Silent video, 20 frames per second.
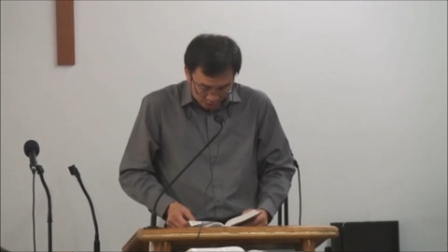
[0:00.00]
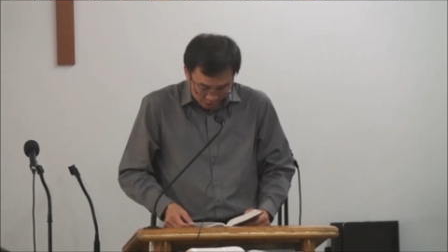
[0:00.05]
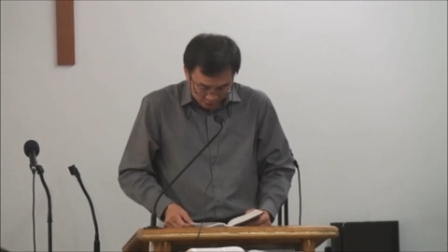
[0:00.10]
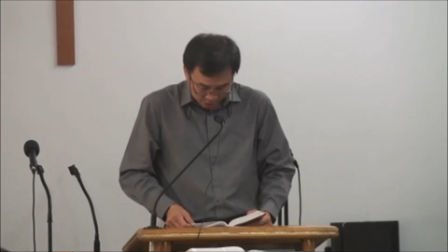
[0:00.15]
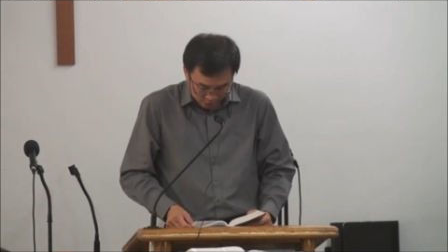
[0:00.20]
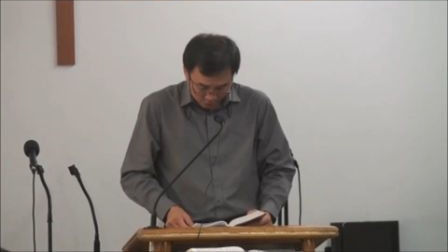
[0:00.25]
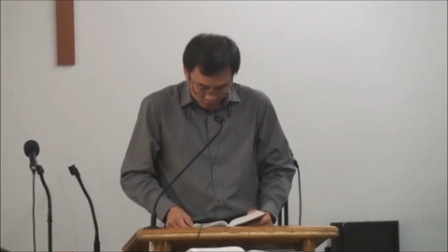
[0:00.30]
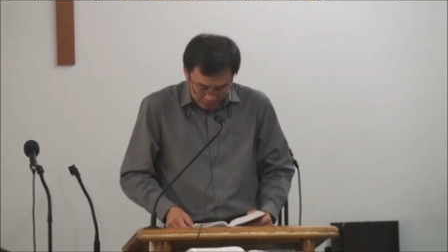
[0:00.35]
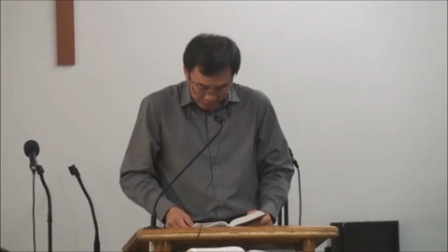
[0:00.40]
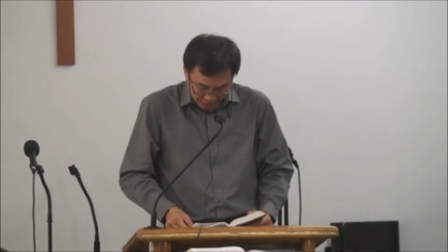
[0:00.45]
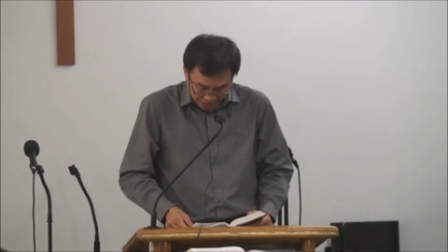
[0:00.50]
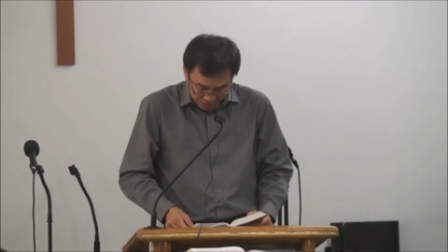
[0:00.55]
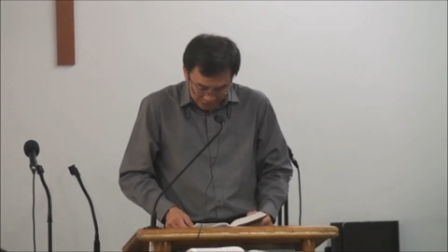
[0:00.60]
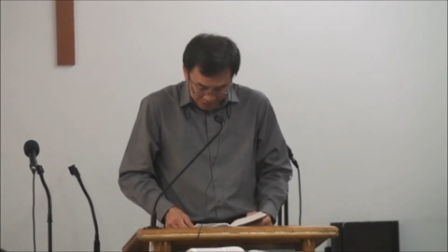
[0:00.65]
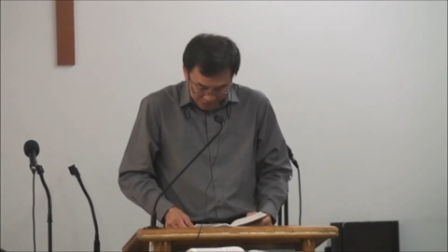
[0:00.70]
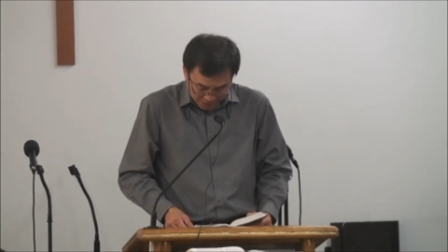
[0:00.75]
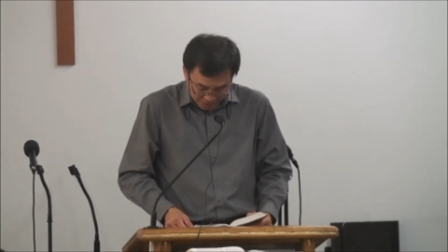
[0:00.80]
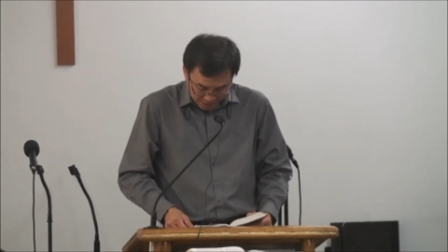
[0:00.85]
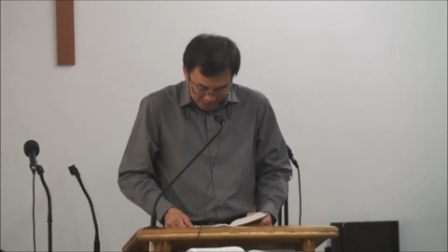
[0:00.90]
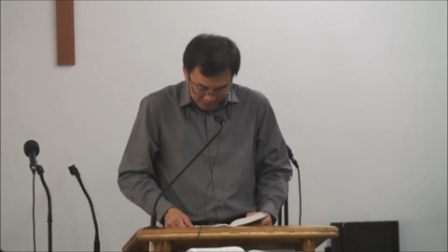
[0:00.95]
So let
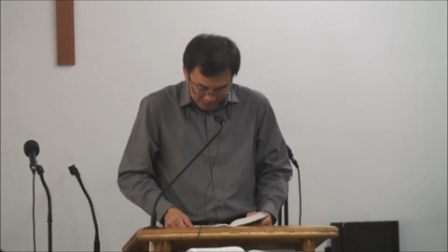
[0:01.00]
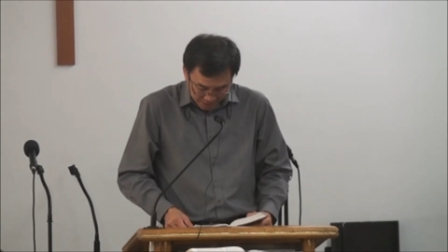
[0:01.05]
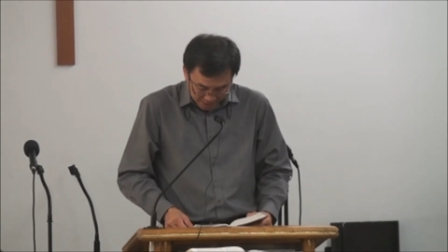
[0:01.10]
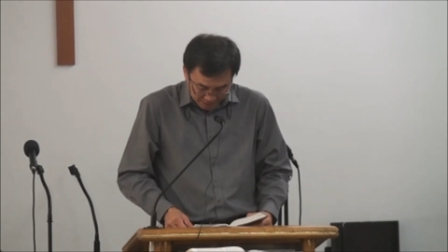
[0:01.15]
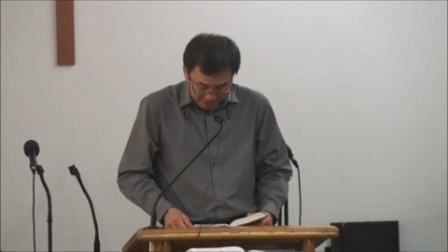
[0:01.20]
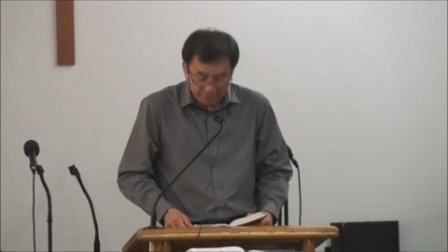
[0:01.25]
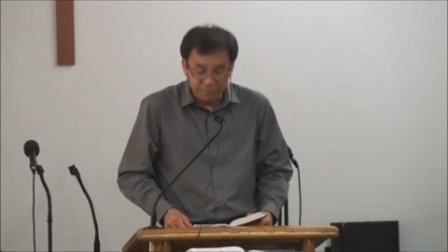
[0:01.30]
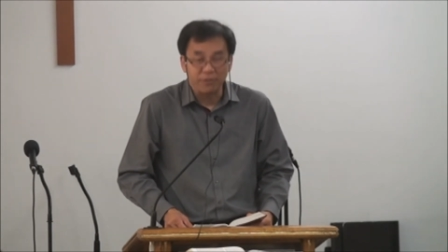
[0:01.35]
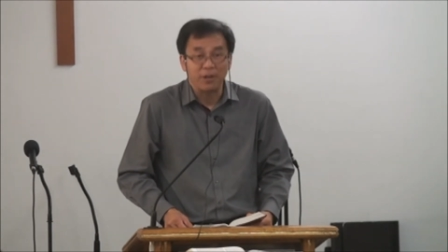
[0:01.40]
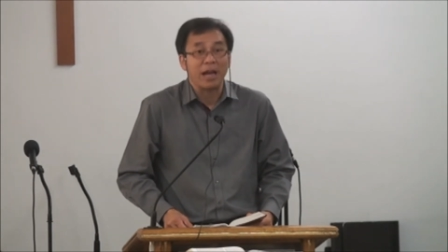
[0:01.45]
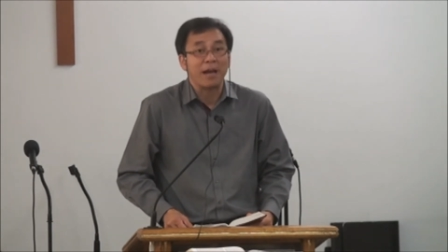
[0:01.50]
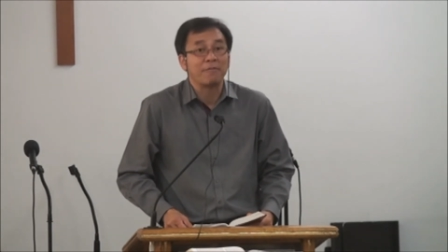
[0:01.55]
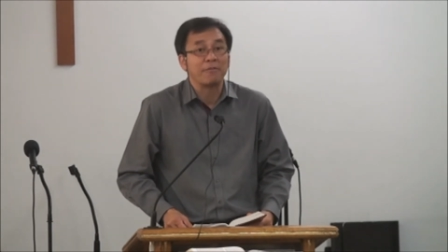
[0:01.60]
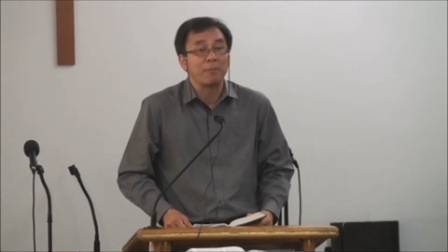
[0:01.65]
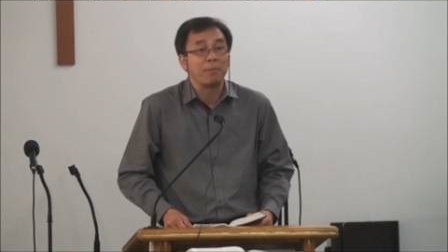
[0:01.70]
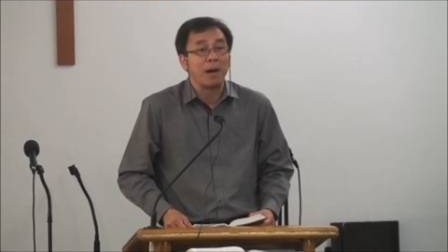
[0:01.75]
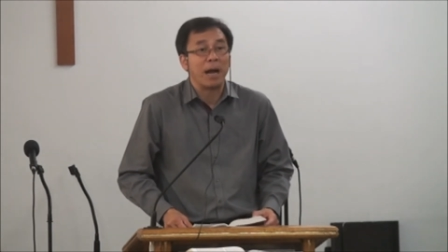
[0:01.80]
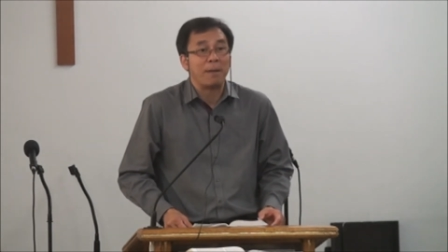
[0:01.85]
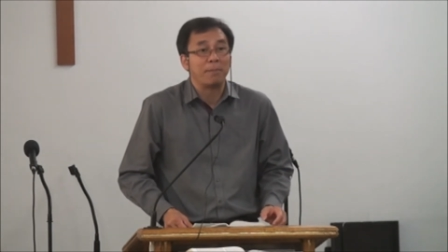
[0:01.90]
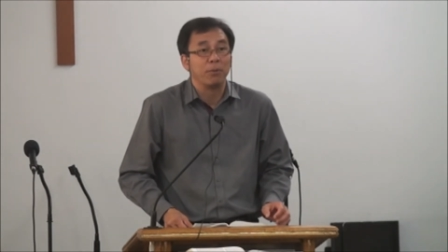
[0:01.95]
us, uh, if you have
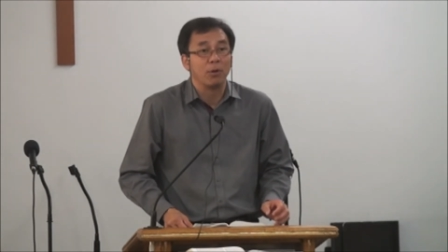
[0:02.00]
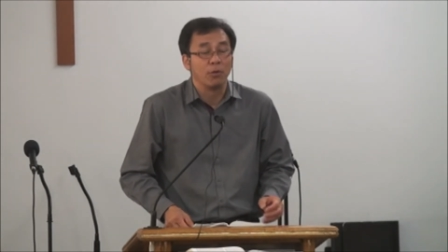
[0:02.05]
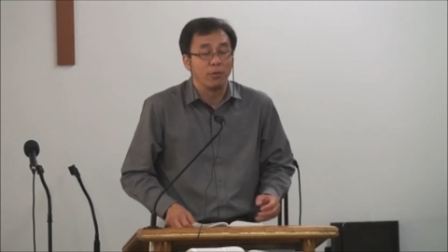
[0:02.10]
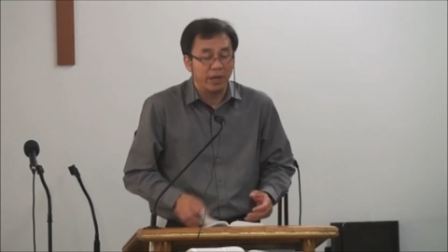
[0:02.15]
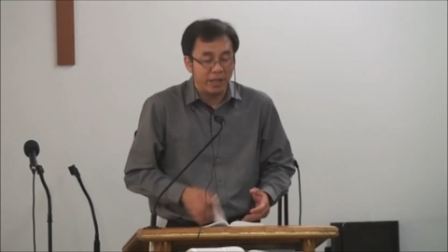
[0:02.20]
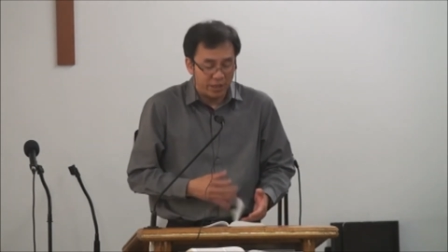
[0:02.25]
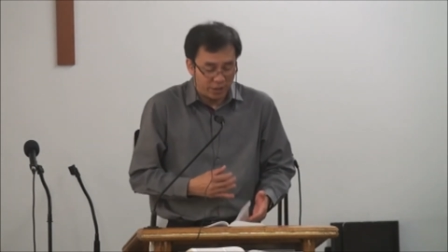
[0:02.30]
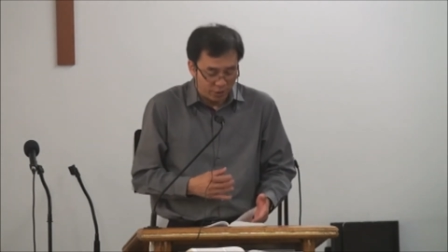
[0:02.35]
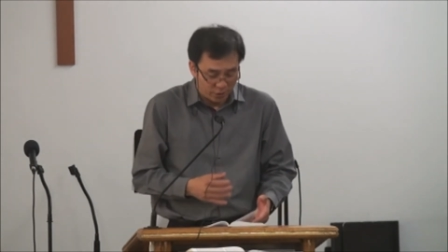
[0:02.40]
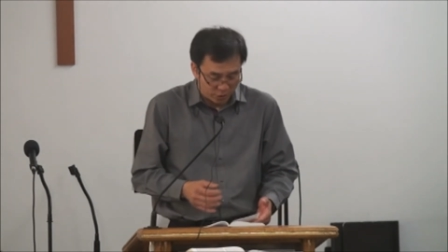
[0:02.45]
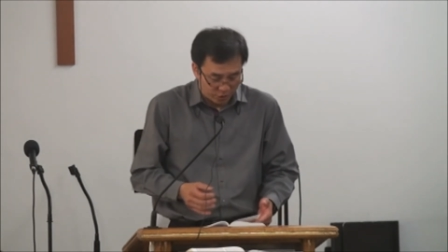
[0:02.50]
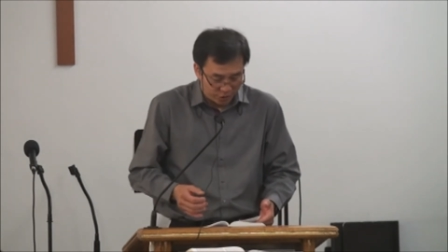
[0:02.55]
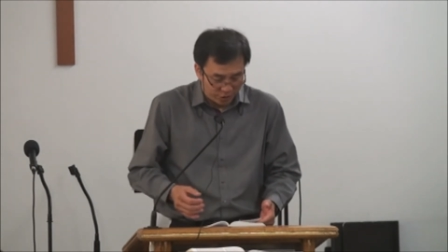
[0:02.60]
your Bible with you,